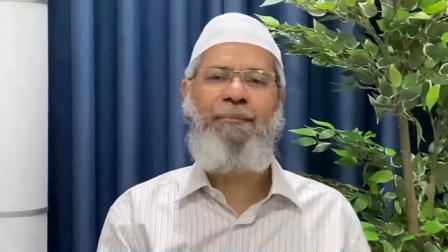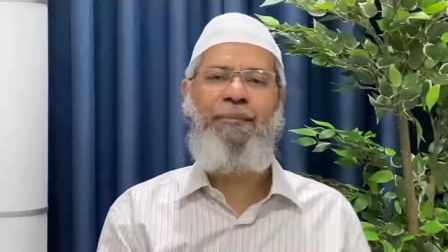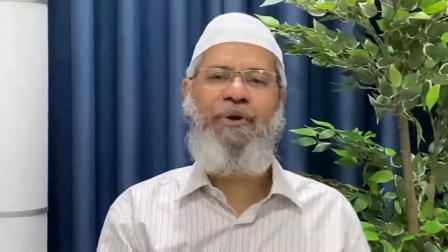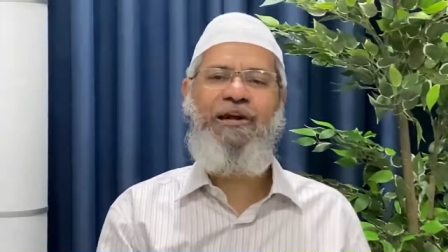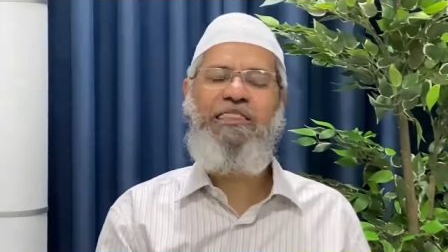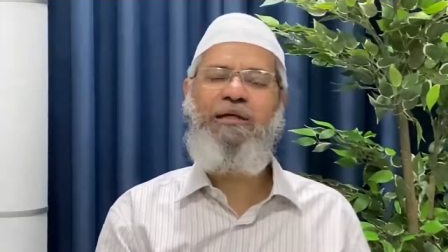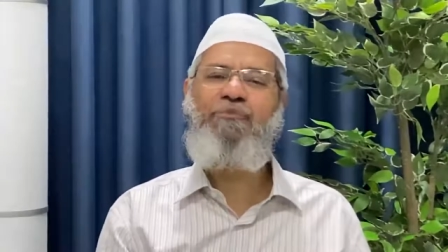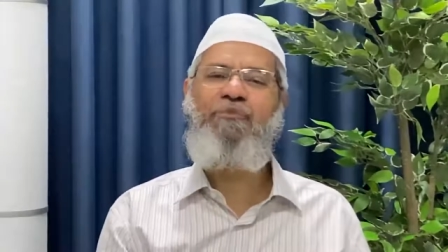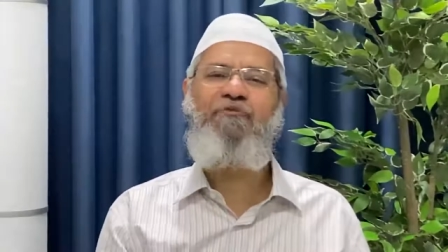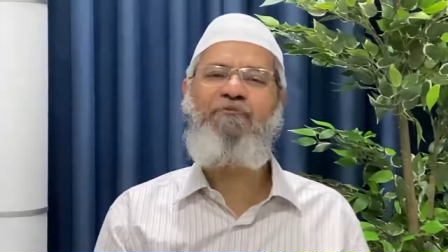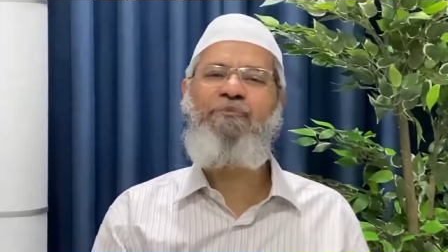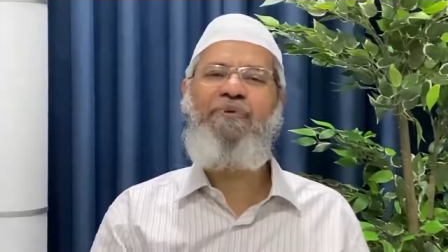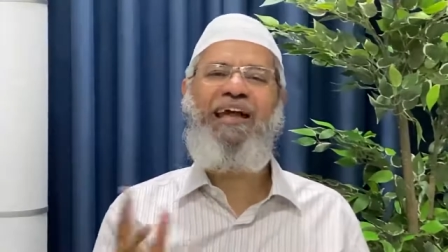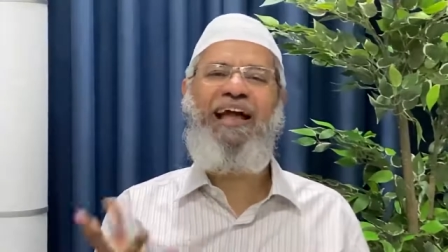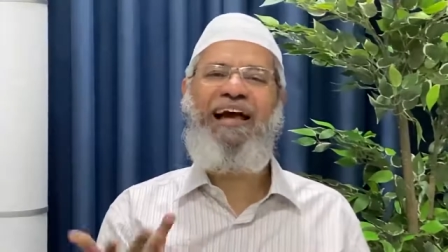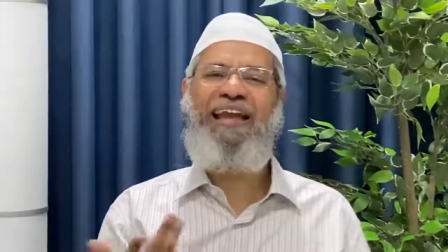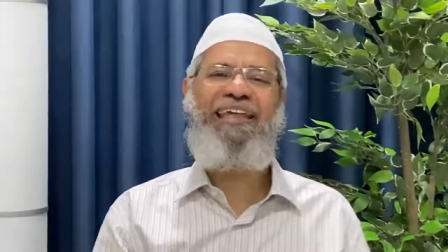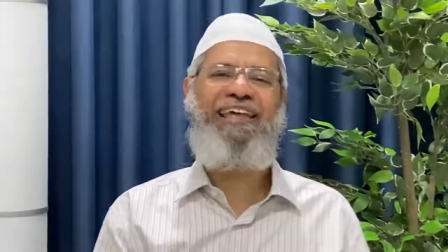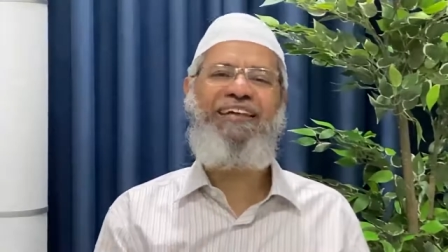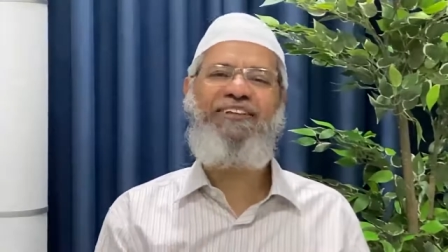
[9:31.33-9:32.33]
but some of my
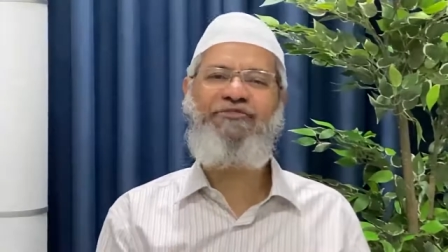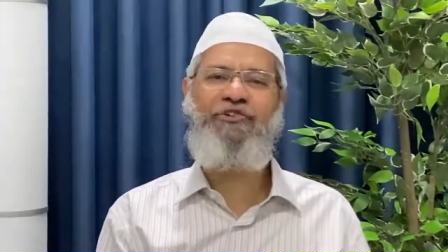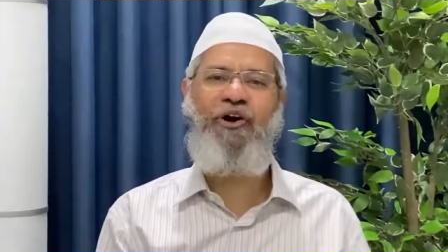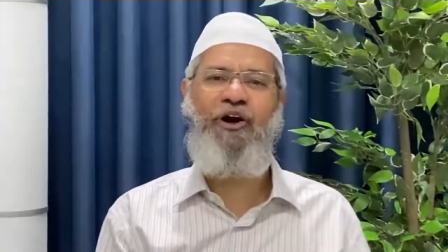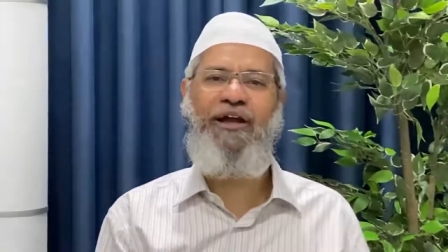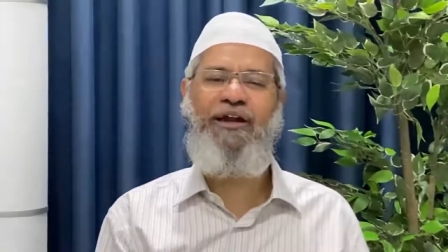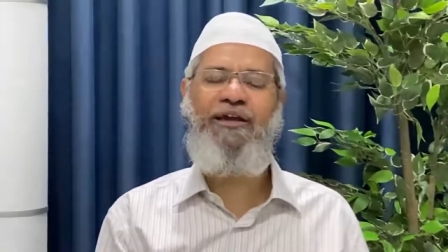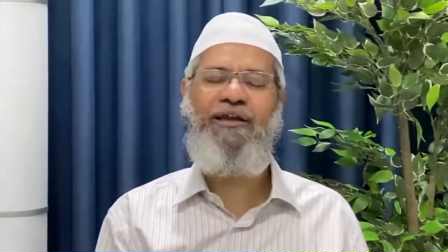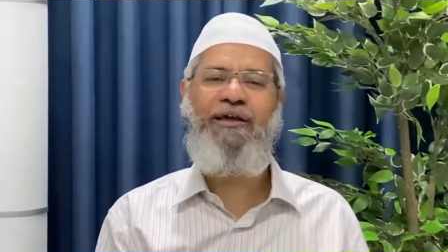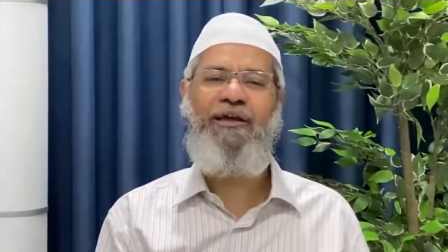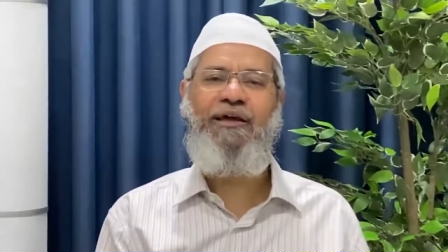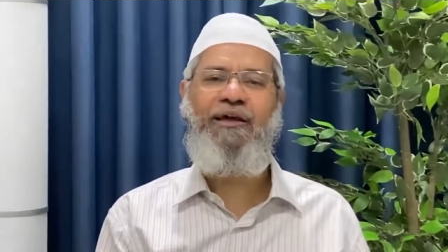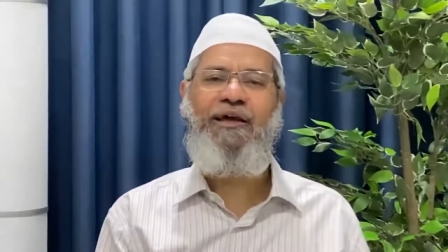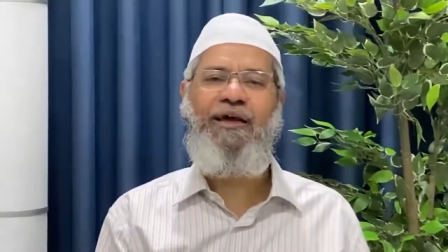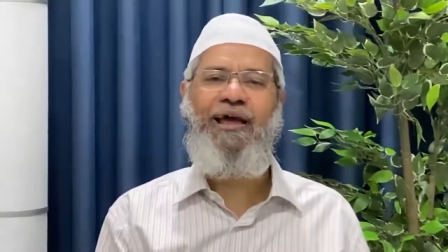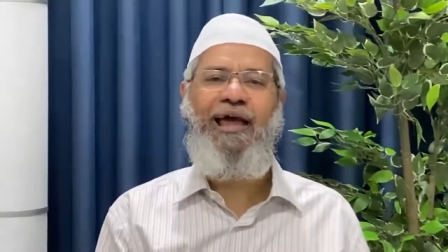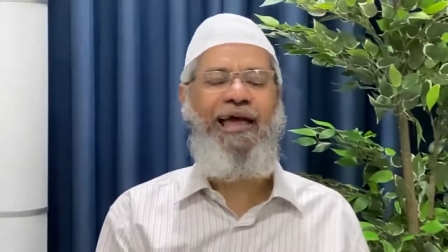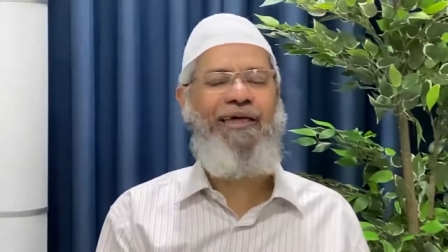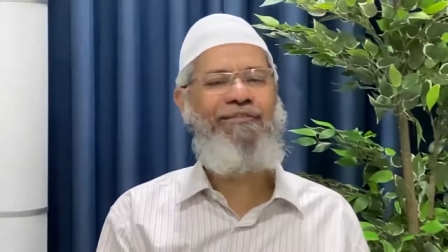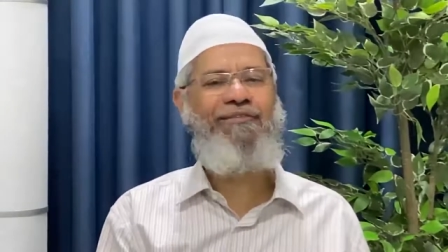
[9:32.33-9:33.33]
colleagues saw it
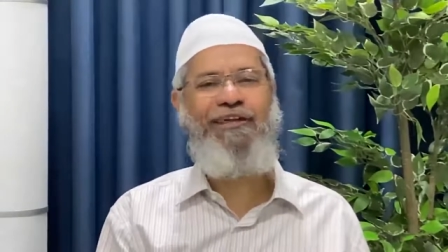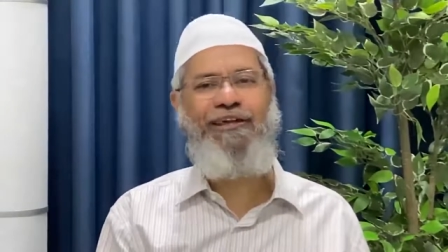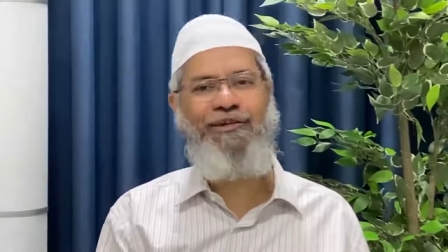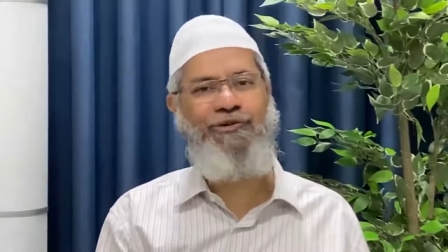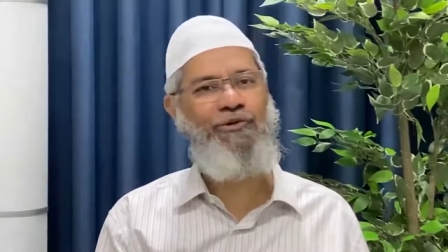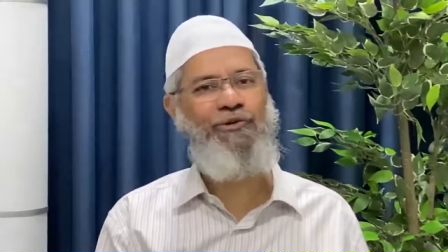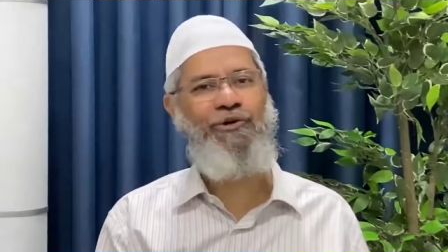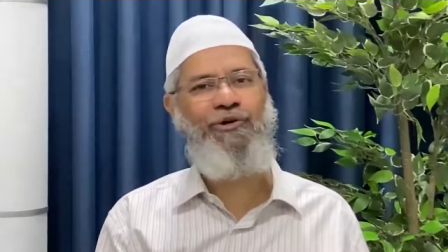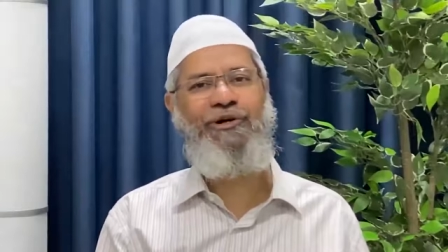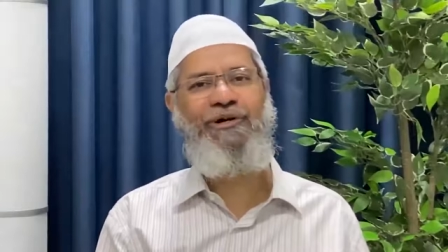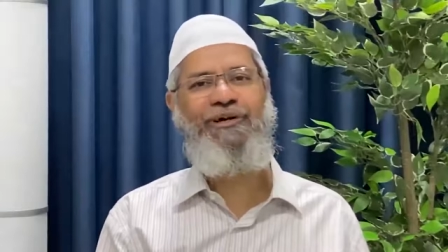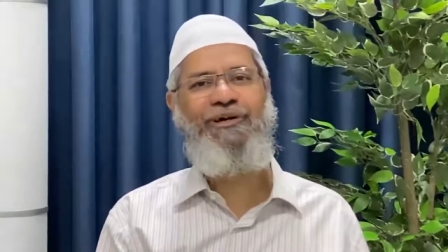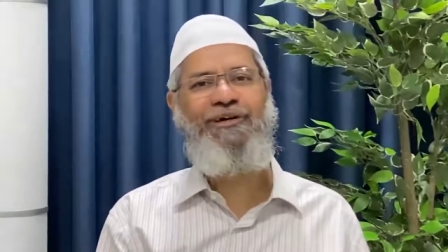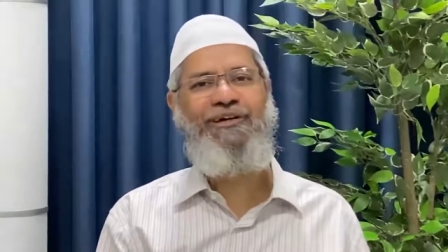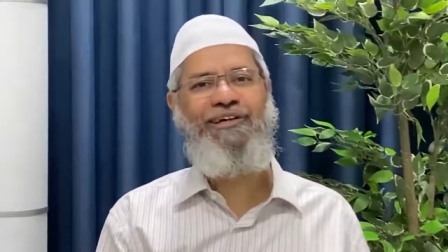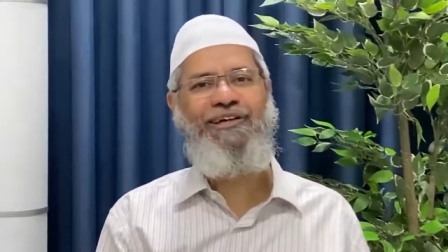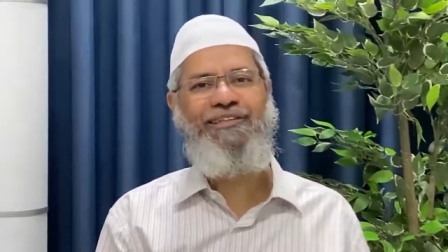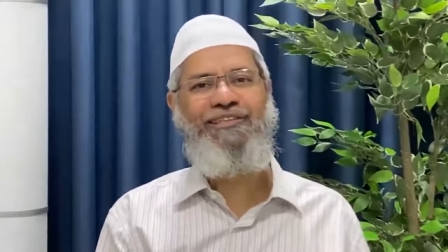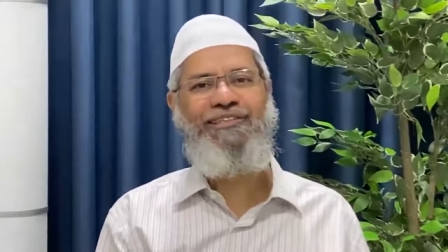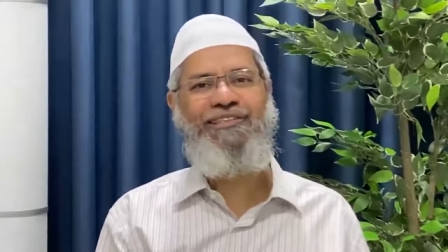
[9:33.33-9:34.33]
and they told
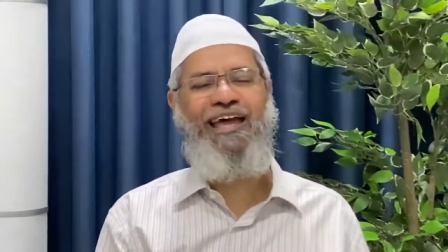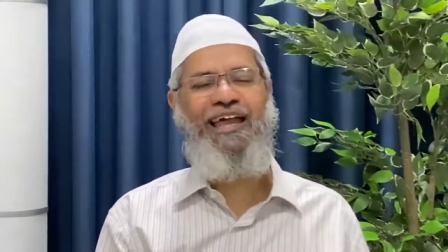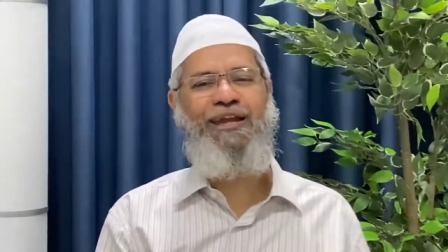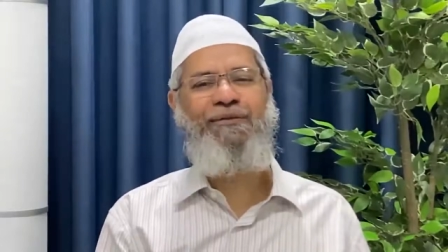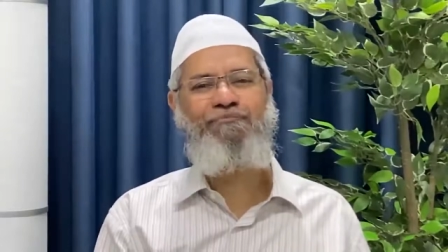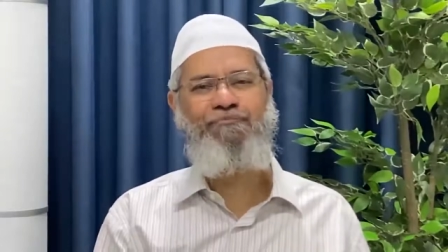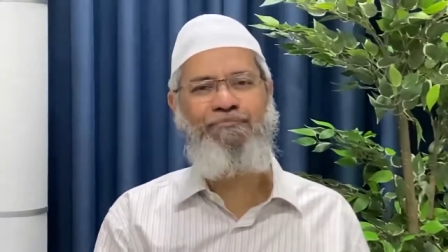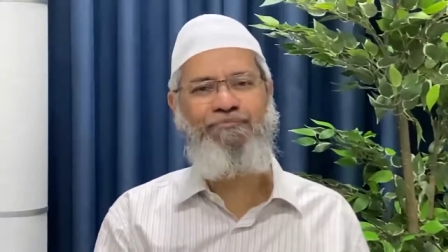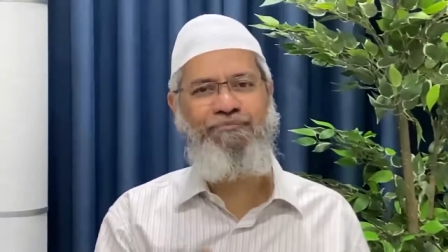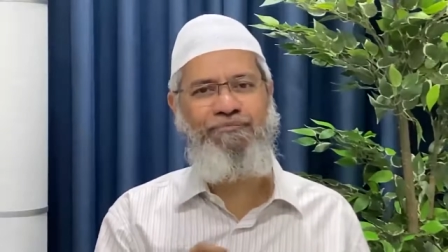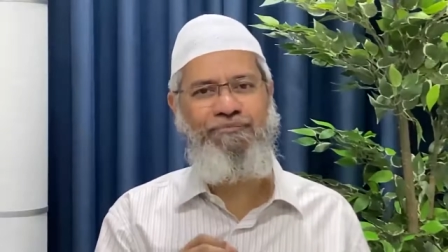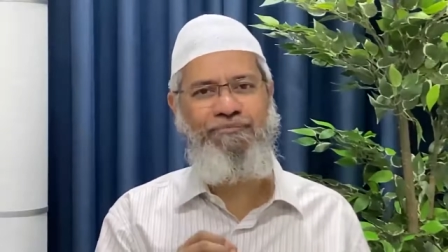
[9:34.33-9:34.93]
that